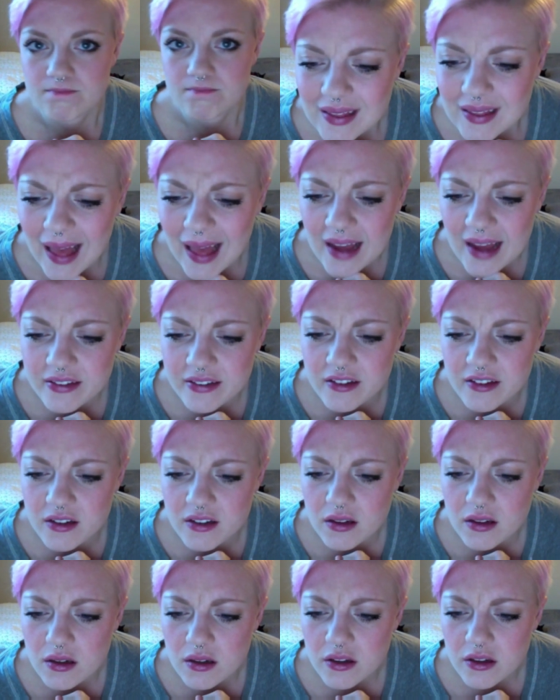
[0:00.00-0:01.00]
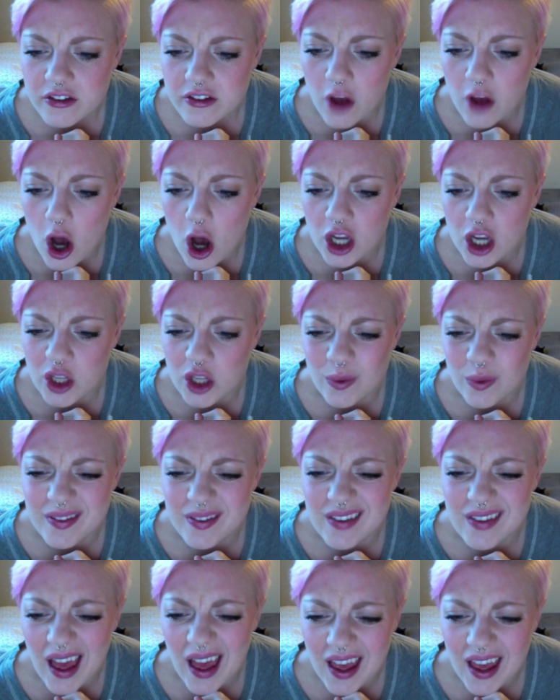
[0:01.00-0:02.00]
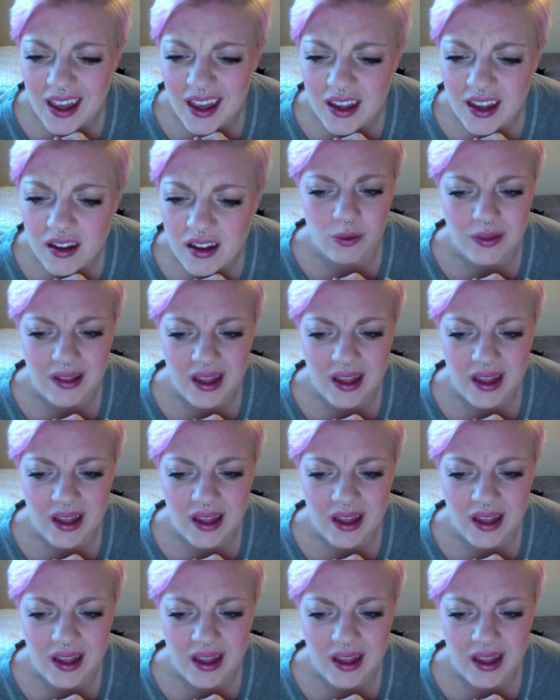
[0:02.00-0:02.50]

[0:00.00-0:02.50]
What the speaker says: Last song you sang?